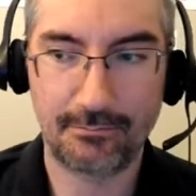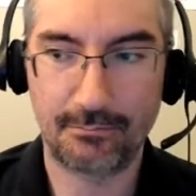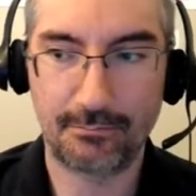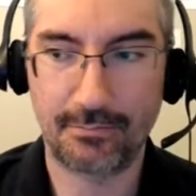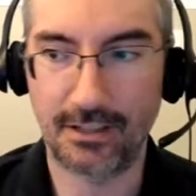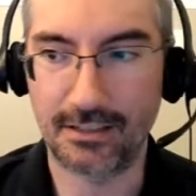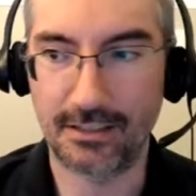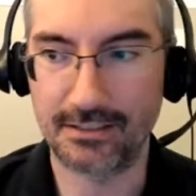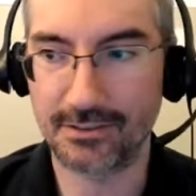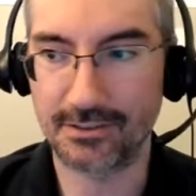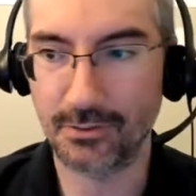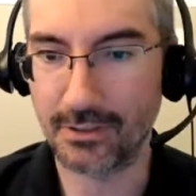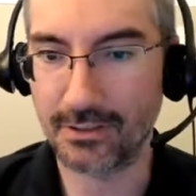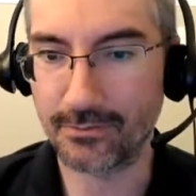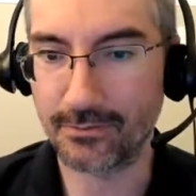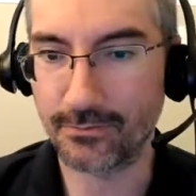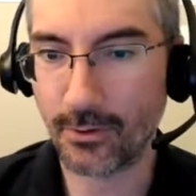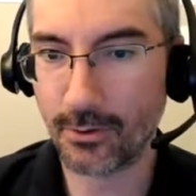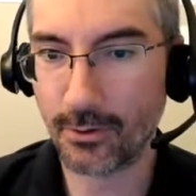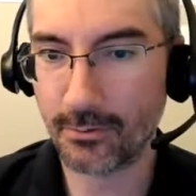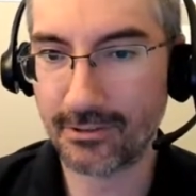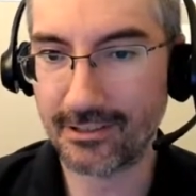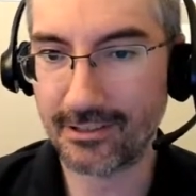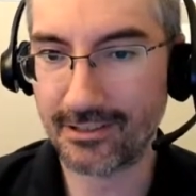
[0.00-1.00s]
But going
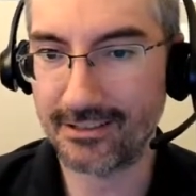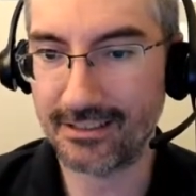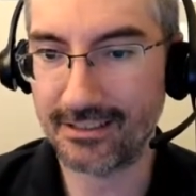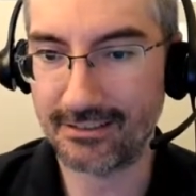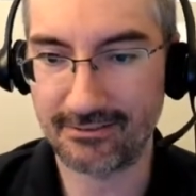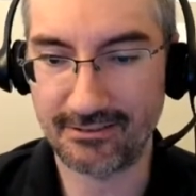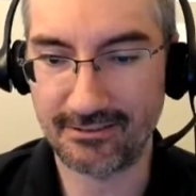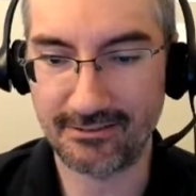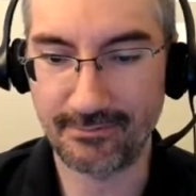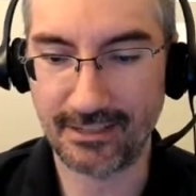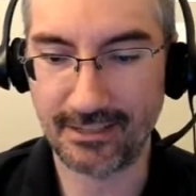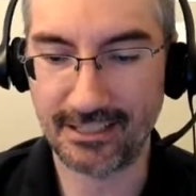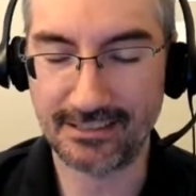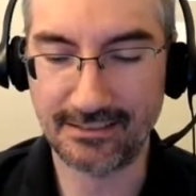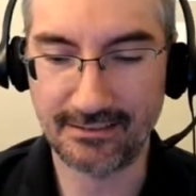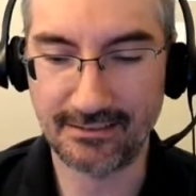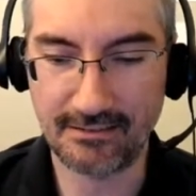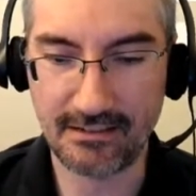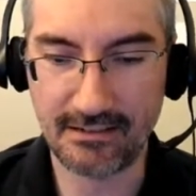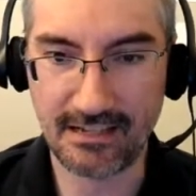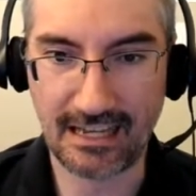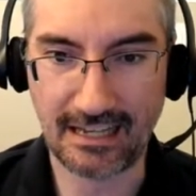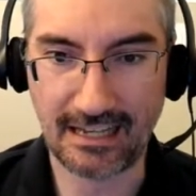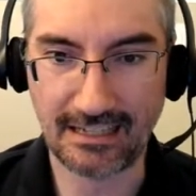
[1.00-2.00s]
forward, we might
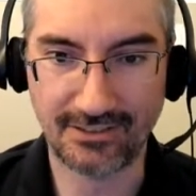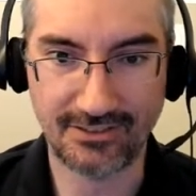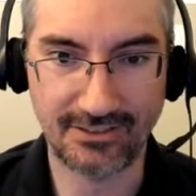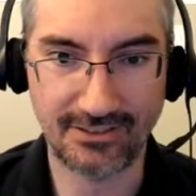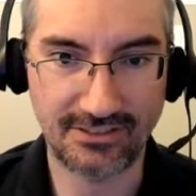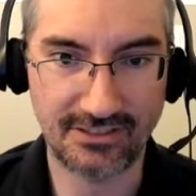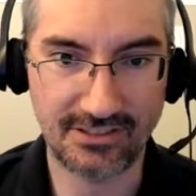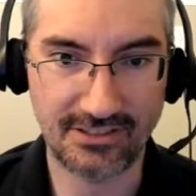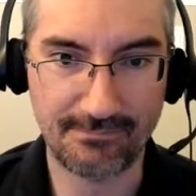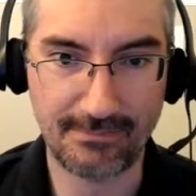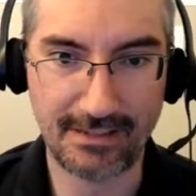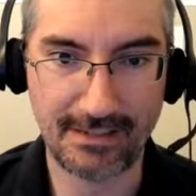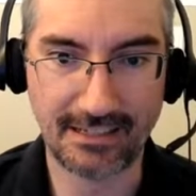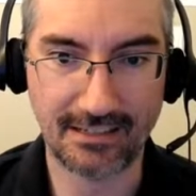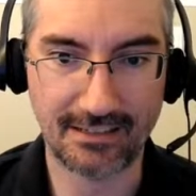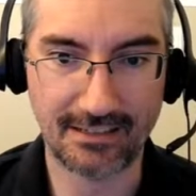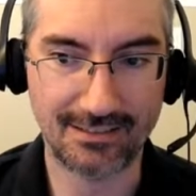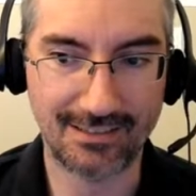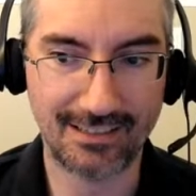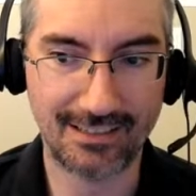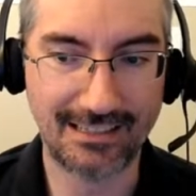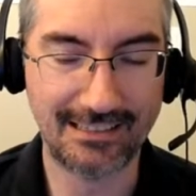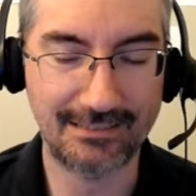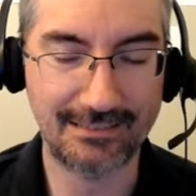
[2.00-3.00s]
actually just make a
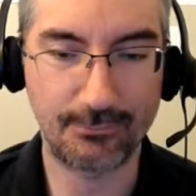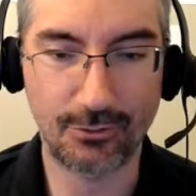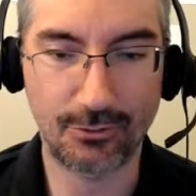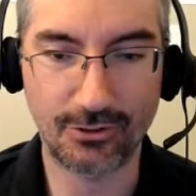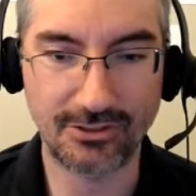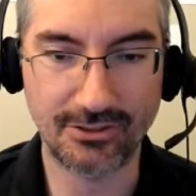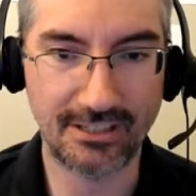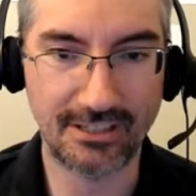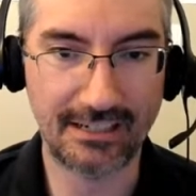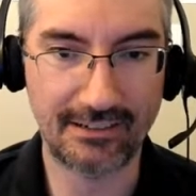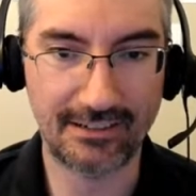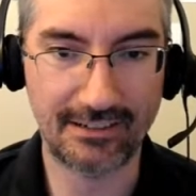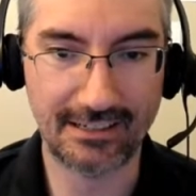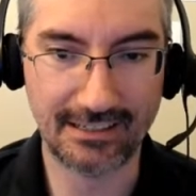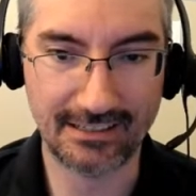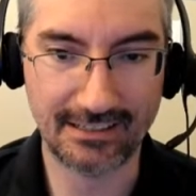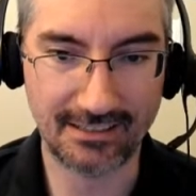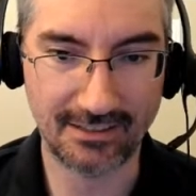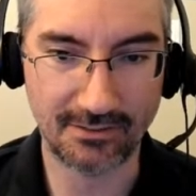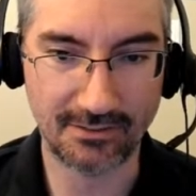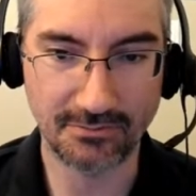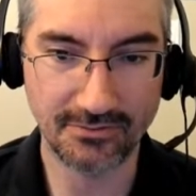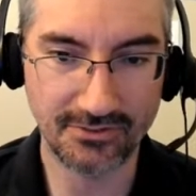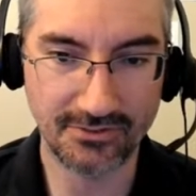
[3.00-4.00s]
slightly more generic,
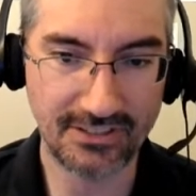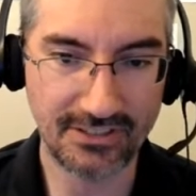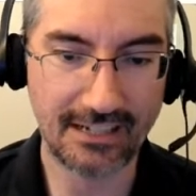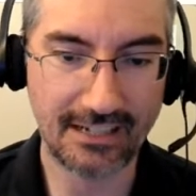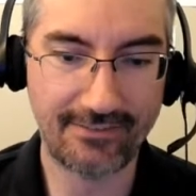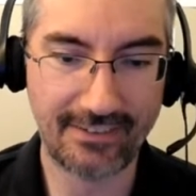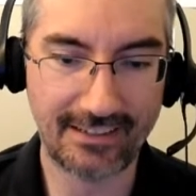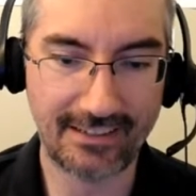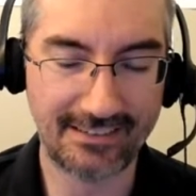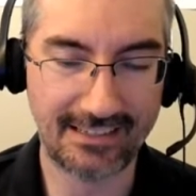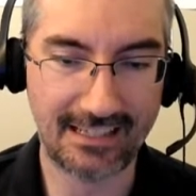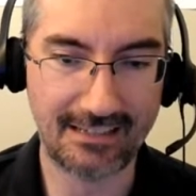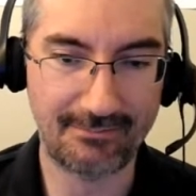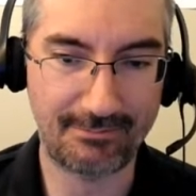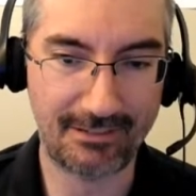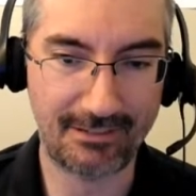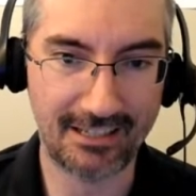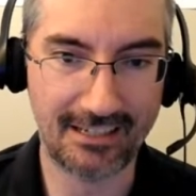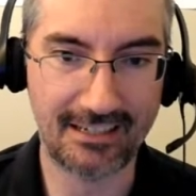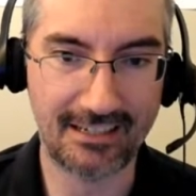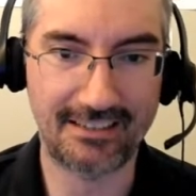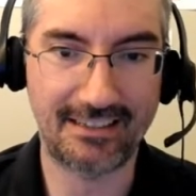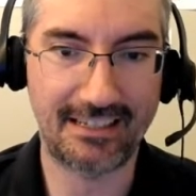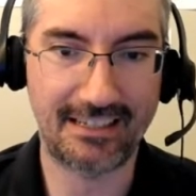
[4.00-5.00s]
ZFS
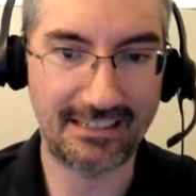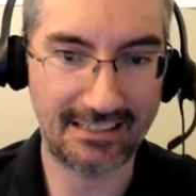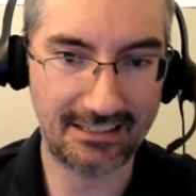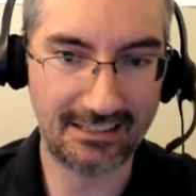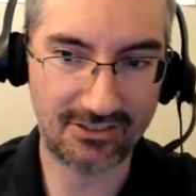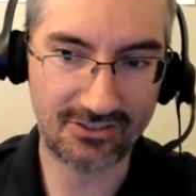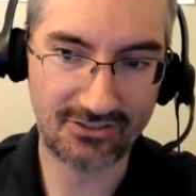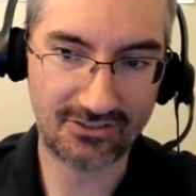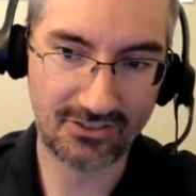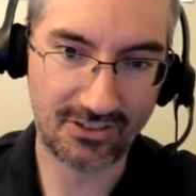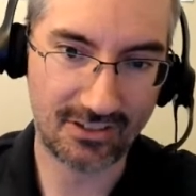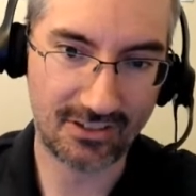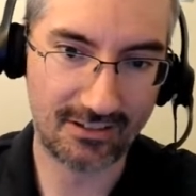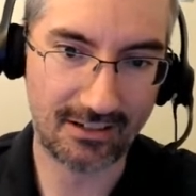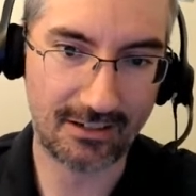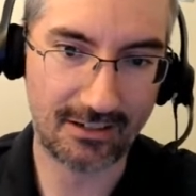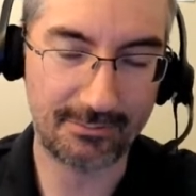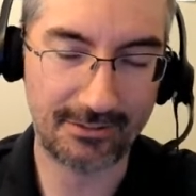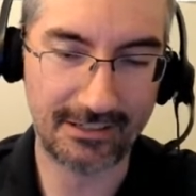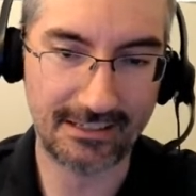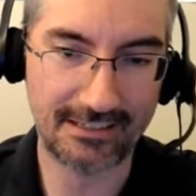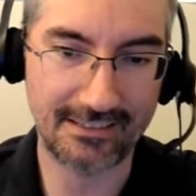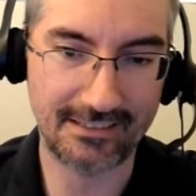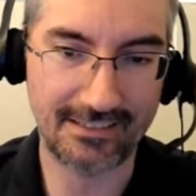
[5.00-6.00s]
API that each
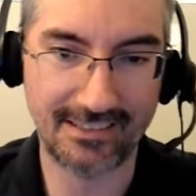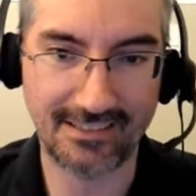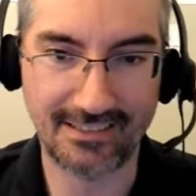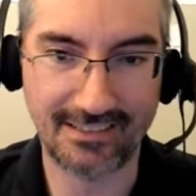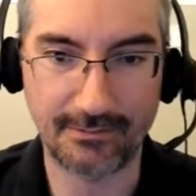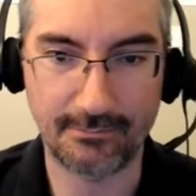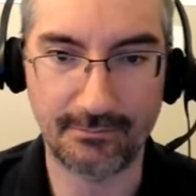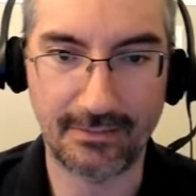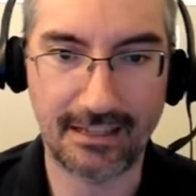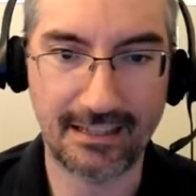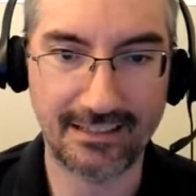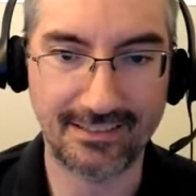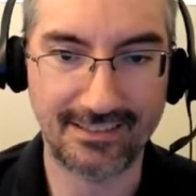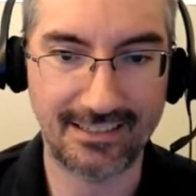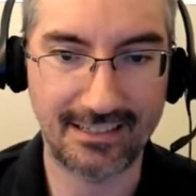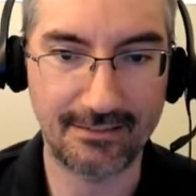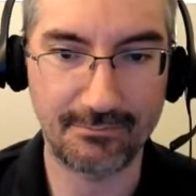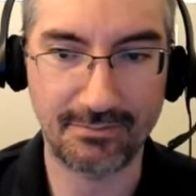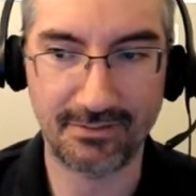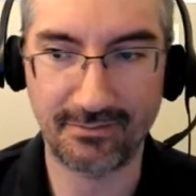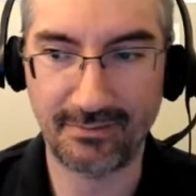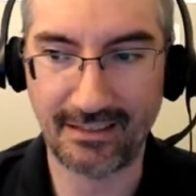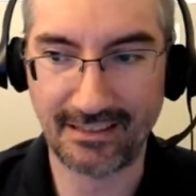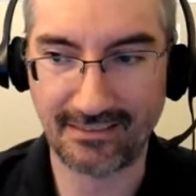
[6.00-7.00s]
operating system has to
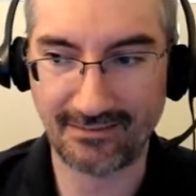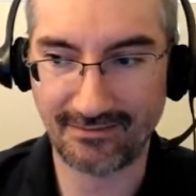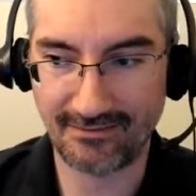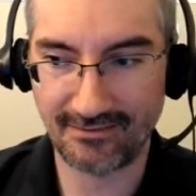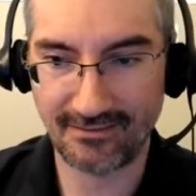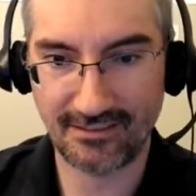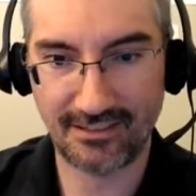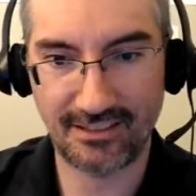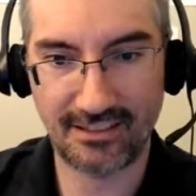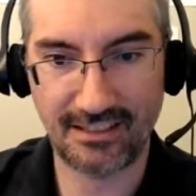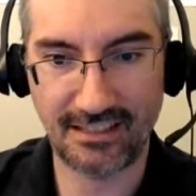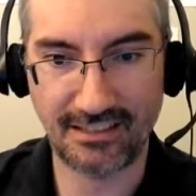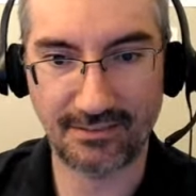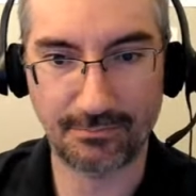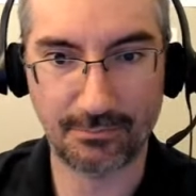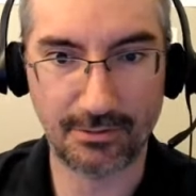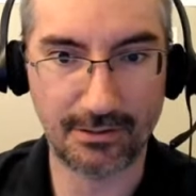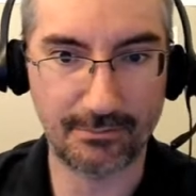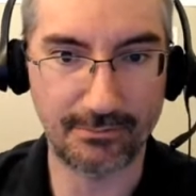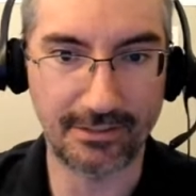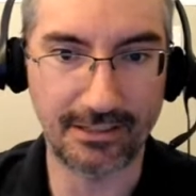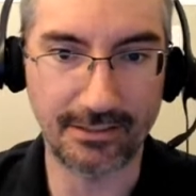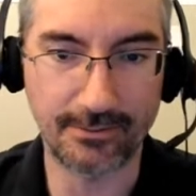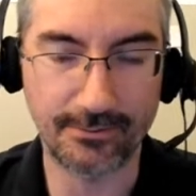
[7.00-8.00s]
implement this
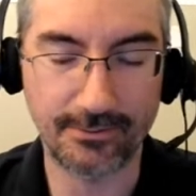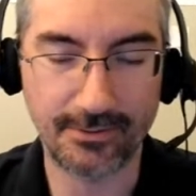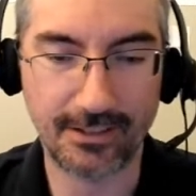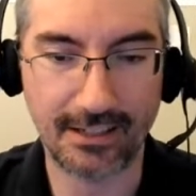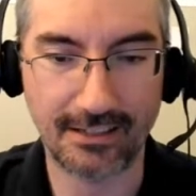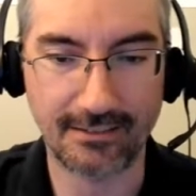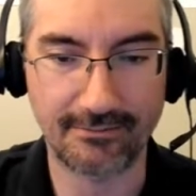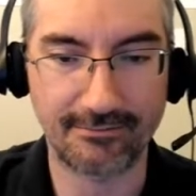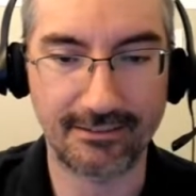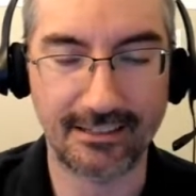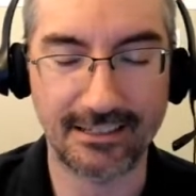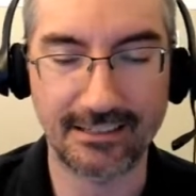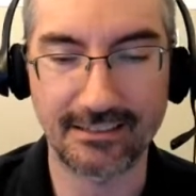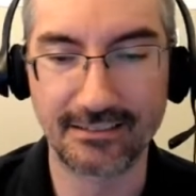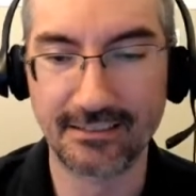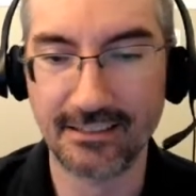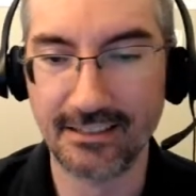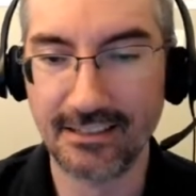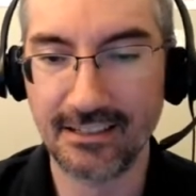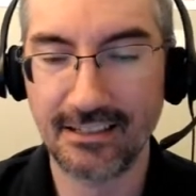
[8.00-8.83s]
primitive kind of thing,